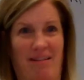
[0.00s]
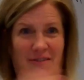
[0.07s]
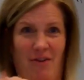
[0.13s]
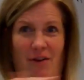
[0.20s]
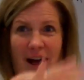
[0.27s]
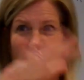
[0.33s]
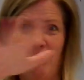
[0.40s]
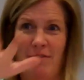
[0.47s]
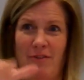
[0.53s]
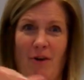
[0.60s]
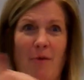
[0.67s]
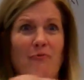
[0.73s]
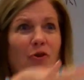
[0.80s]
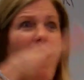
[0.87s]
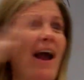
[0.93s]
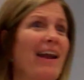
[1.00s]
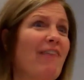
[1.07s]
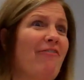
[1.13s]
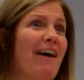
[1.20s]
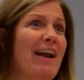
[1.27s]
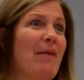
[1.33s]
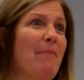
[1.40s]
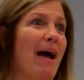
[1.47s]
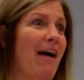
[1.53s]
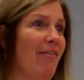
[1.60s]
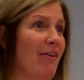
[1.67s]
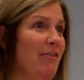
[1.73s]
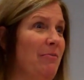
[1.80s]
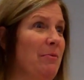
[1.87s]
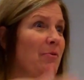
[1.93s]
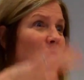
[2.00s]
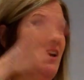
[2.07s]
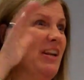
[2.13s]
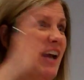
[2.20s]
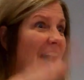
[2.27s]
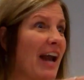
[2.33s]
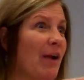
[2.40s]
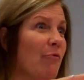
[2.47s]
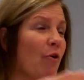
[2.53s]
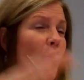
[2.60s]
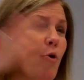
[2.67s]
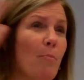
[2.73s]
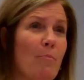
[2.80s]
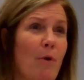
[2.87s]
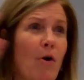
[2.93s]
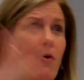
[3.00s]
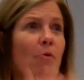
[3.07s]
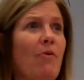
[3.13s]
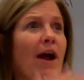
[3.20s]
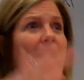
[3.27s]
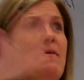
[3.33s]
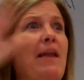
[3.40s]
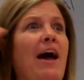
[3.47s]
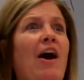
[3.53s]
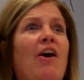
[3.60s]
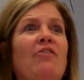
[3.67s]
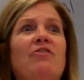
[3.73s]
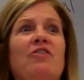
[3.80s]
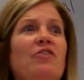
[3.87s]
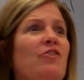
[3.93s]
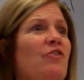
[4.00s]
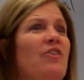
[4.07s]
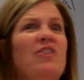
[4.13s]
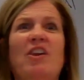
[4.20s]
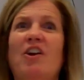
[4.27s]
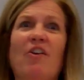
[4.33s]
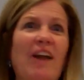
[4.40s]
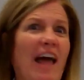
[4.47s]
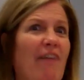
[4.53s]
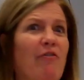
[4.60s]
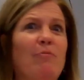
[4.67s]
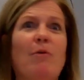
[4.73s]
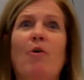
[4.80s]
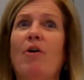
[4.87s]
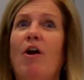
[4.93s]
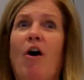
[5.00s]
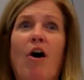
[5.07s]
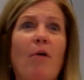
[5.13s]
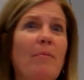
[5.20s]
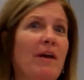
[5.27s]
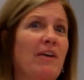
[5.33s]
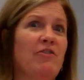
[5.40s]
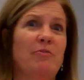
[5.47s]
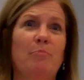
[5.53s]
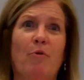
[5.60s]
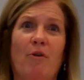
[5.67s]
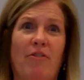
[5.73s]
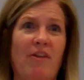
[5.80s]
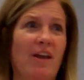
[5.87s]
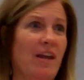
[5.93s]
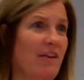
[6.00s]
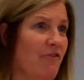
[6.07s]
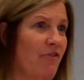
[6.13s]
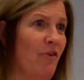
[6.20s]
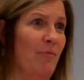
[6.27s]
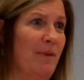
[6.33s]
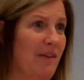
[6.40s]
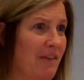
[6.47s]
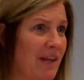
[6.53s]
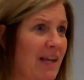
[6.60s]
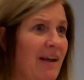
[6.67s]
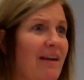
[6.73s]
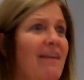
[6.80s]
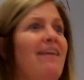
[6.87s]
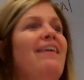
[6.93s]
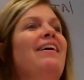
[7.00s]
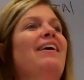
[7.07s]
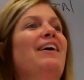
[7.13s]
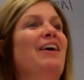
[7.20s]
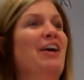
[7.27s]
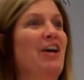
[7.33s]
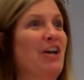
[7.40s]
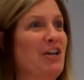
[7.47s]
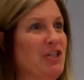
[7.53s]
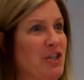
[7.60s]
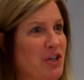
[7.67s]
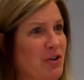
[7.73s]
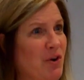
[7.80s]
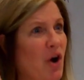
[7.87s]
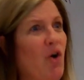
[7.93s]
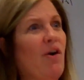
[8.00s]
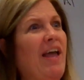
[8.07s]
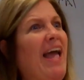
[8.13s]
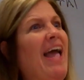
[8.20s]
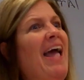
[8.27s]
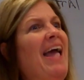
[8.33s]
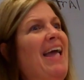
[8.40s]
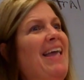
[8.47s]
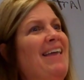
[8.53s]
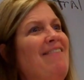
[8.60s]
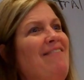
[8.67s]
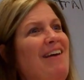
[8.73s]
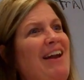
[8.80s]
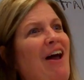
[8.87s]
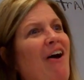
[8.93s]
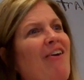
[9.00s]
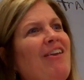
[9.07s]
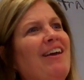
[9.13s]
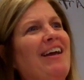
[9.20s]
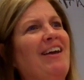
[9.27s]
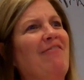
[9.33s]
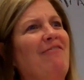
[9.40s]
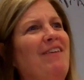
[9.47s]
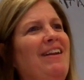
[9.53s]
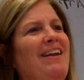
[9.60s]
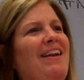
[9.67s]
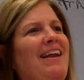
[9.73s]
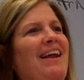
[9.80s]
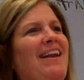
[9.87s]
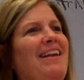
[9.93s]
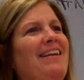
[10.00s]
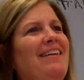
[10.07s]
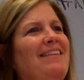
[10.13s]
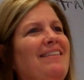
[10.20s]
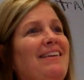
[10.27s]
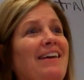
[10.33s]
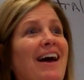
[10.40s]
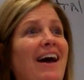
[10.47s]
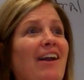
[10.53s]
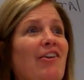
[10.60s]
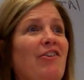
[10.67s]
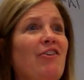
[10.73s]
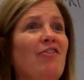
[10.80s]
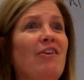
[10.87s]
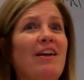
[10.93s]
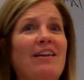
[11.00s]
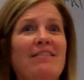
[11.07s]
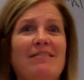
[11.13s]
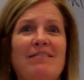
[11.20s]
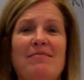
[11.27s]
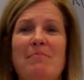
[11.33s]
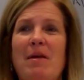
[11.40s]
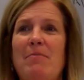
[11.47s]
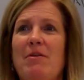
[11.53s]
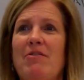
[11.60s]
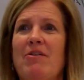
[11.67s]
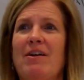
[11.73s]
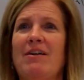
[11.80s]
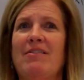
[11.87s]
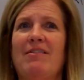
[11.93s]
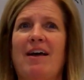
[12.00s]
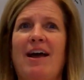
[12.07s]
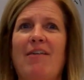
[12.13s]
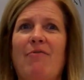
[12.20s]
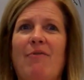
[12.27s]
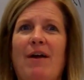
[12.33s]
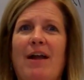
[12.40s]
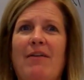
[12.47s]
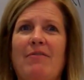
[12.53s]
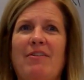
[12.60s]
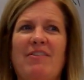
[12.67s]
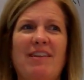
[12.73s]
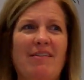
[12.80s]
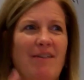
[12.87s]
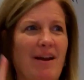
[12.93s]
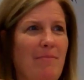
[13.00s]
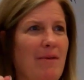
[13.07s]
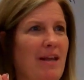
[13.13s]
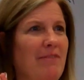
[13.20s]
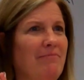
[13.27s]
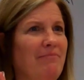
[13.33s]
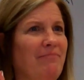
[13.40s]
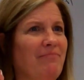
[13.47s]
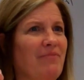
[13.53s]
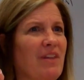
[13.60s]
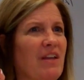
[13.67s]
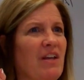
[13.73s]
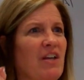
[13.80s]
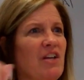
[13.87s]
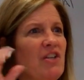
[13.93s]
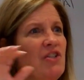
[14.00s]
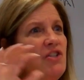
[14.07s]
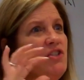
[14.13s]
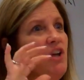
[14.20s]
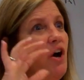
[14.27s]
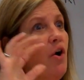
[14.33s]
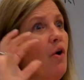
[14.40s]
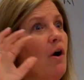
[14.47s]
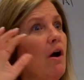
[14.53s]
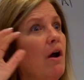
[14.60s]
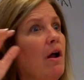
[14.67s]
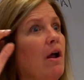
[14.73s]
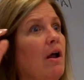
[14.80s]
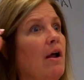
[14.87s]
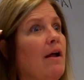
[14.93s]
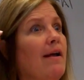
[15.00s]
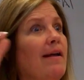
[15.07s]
But so I'm trying to find a balance between you got to mow right now to you don't have to mow at all because you poor thing, you're so busy, to okay, when are you going to fit it in? You got to do it, maybe you can decide when. You see what I mean? So,